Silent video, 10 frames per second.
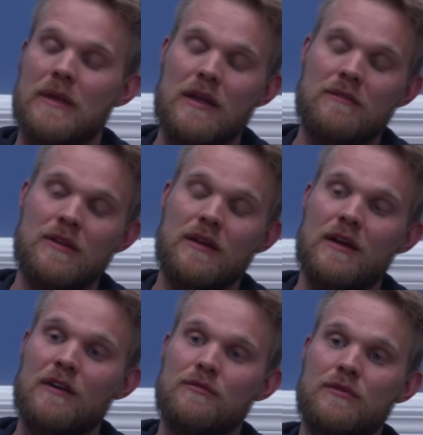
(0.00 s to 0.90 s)
Even
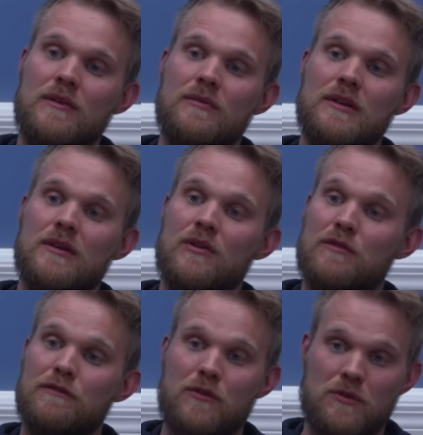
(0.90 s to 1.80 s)
if we would go
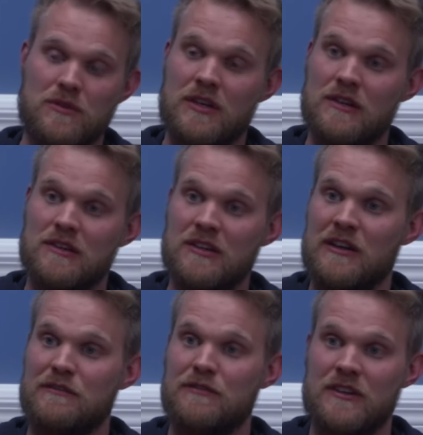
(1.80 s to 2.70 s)
full tilt on
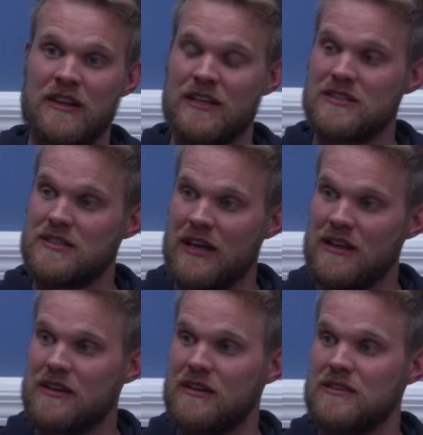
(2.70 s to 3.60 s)
it for the next
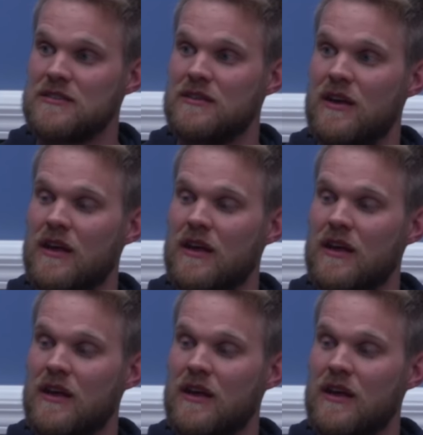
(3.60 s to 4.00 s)
10 years,